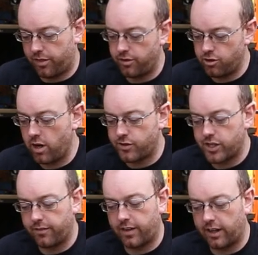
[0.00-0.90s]
with the drive
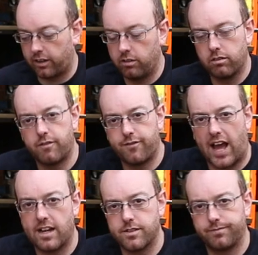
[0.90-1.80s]
shaft angle
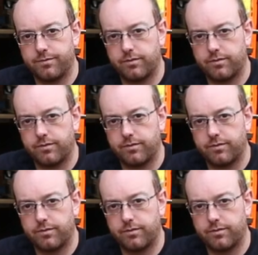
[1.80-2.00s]
flat,